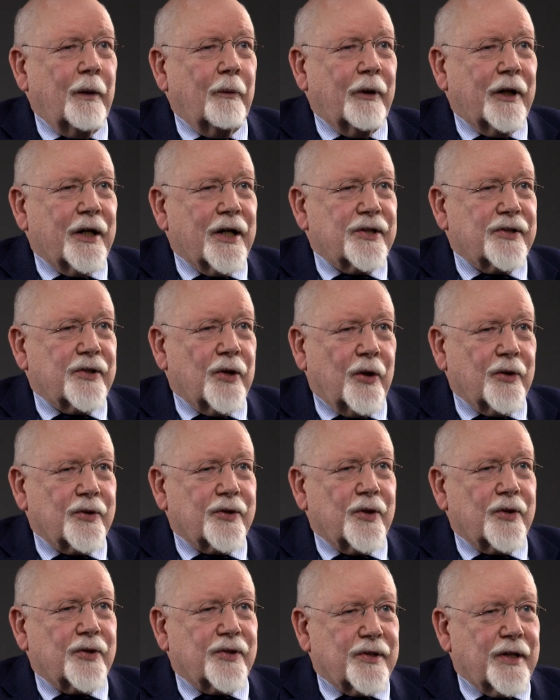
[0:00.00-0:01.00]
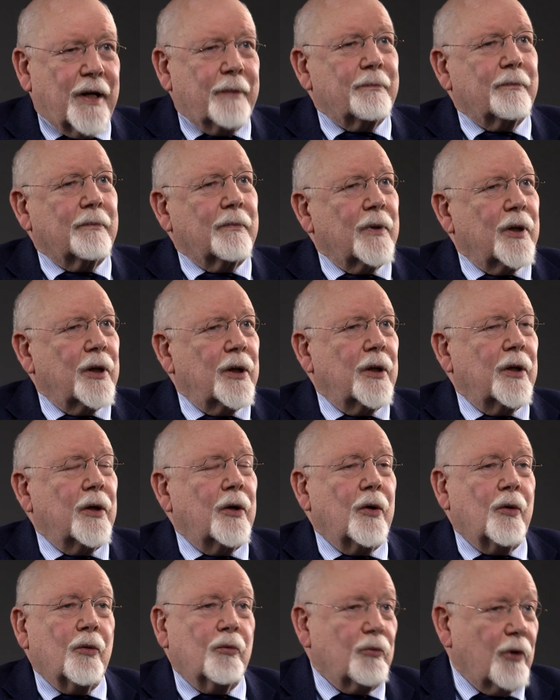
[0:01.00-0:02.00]
whereas also some
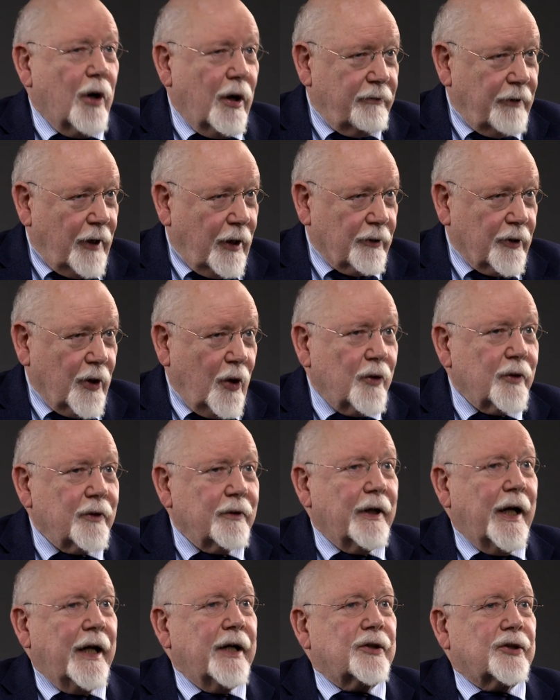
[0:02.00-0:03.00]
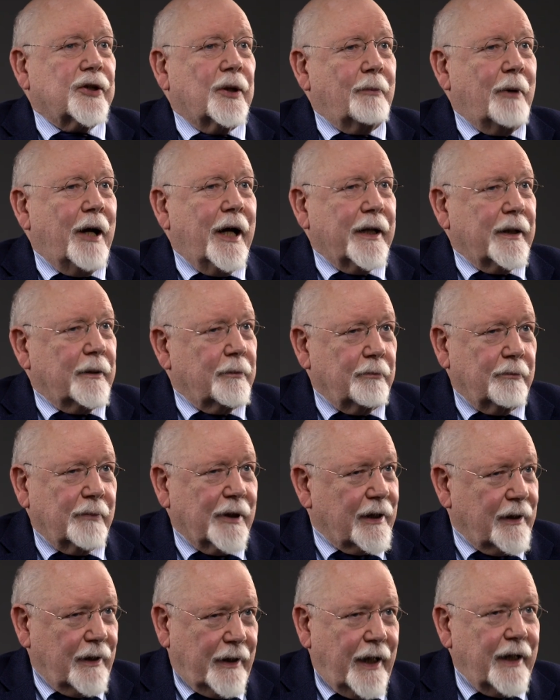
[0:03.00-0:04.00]
of our own H M I
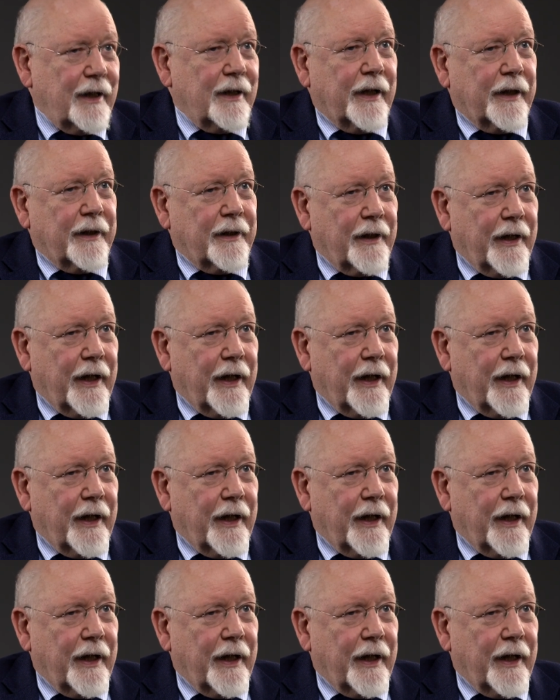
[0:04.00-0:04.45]
metal halide